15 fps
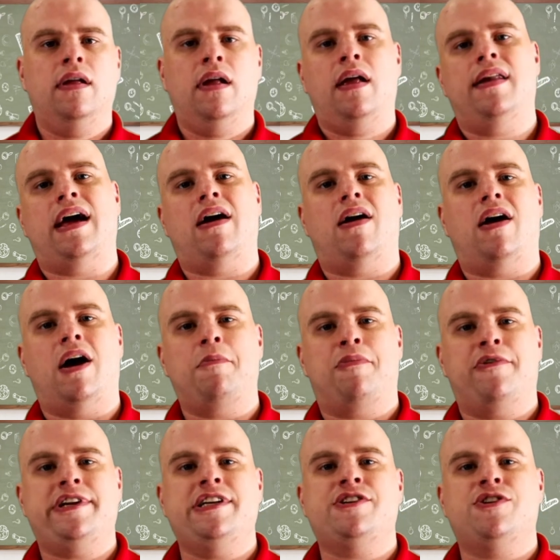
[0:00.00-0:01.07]
Now, I'm
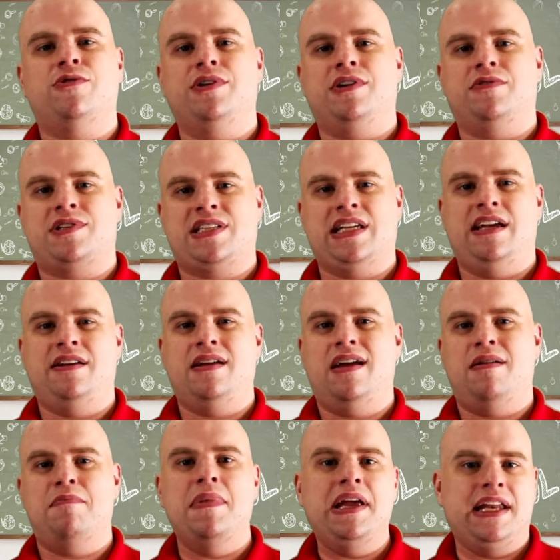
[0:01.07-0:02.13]
pretty sure you'll see
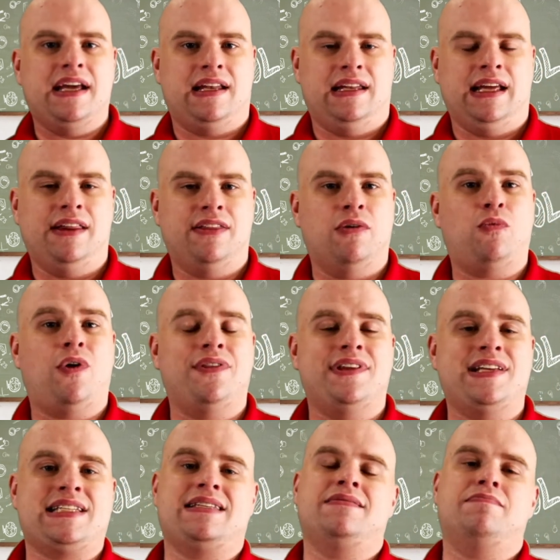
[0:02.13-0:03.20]
immediately that what
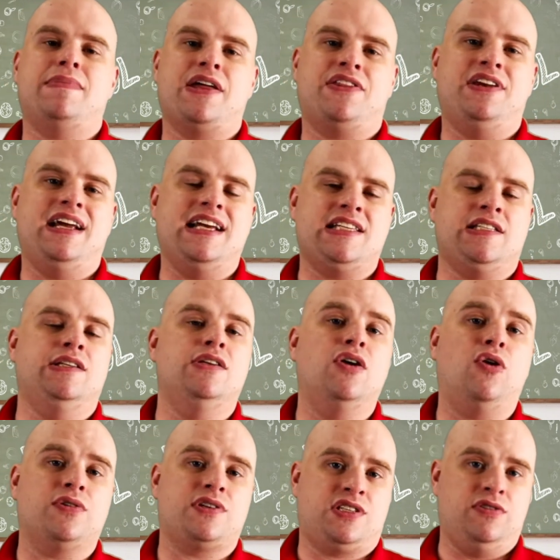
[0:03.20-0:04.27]
this method is
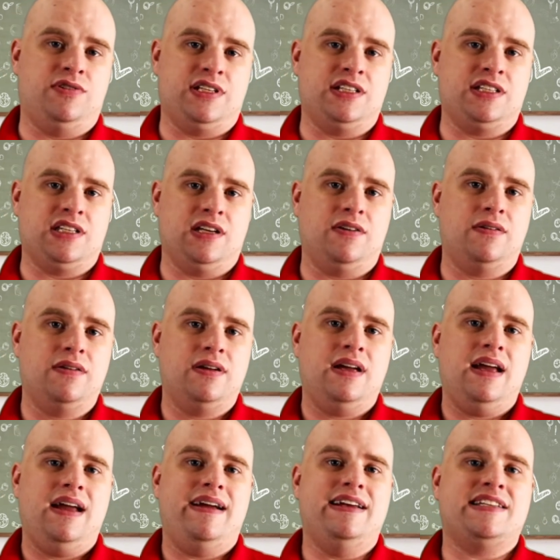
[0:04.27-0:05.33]
not suited to
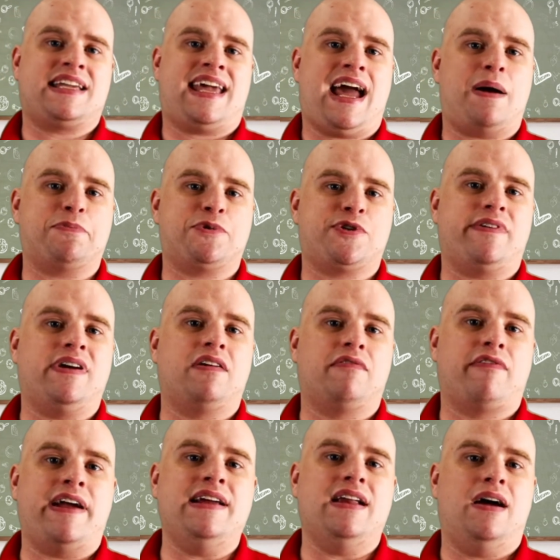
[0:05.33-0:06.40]
is capturing
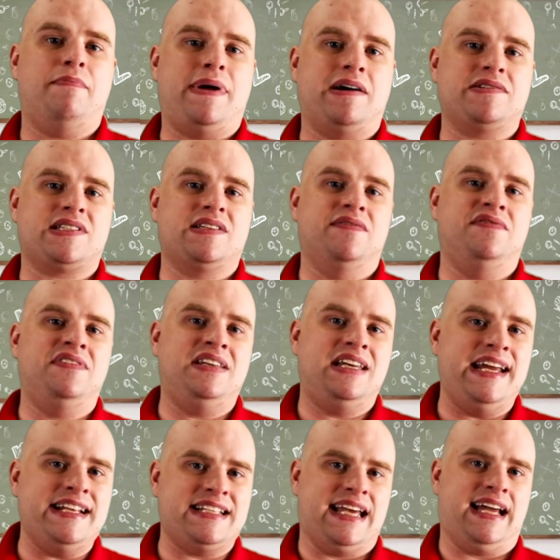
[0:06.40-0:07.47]
great amounts of
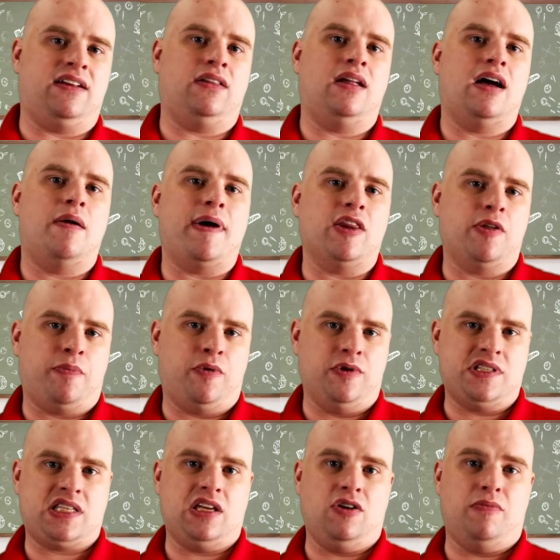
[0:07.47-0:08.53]
detail about the
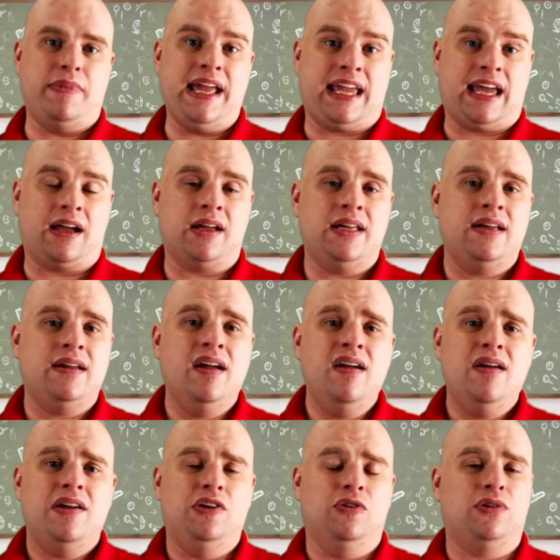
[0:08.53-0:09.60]
points that you're making.
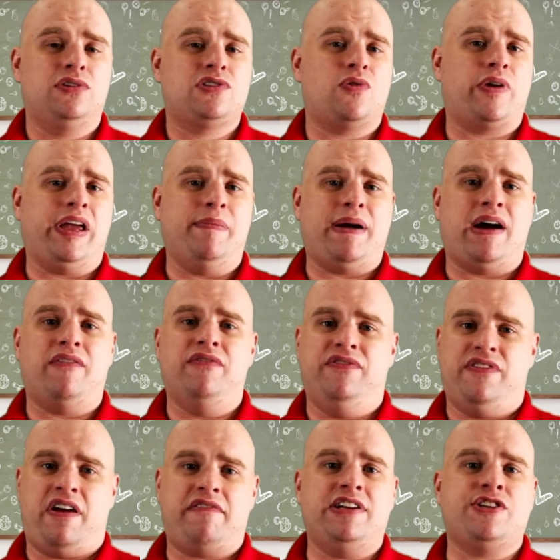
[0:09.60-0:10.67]
You're talking about
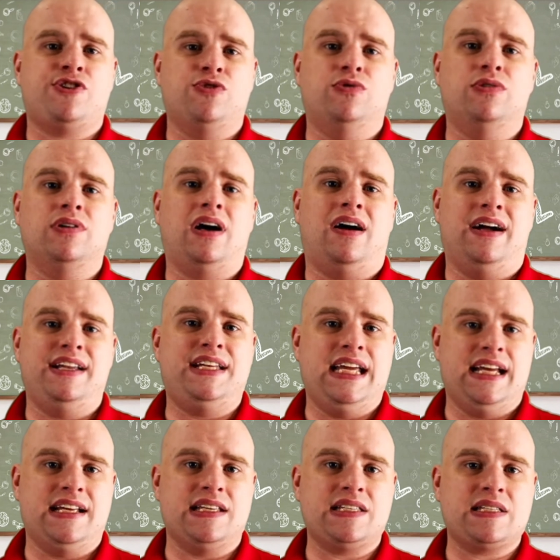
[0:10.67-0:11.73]
very short
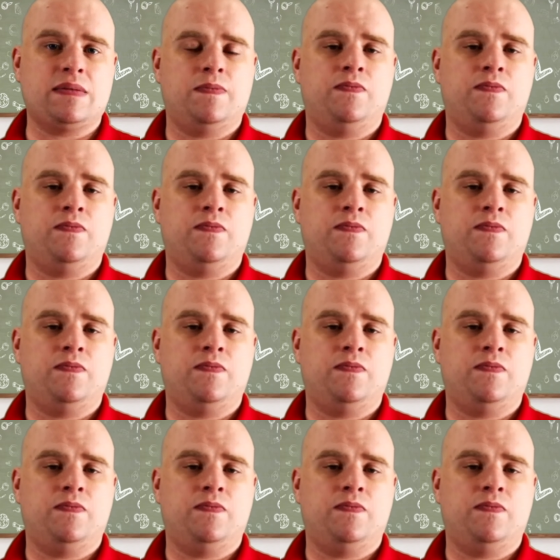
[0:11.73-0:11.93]
ideas.